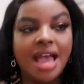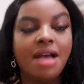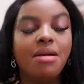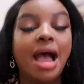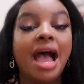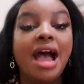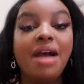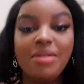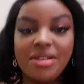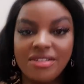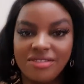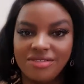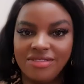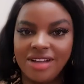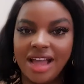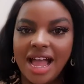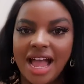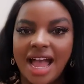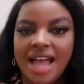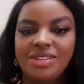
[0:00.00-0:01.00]

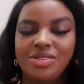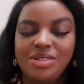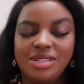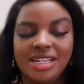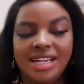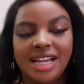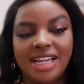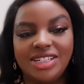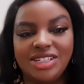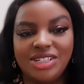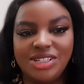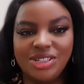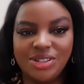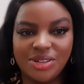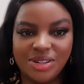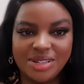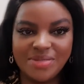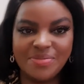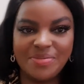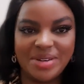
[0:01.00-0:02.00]
However, I had to take a
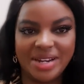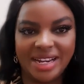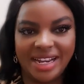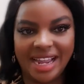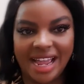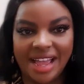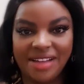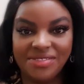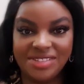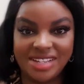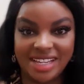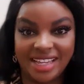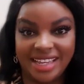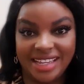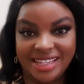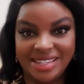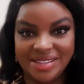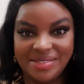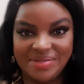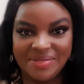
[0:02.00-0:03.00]
short break after
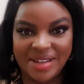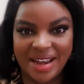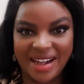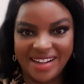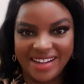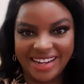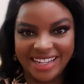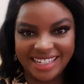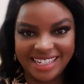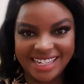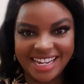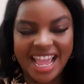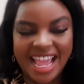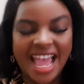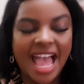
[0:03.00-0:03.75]
getting married married.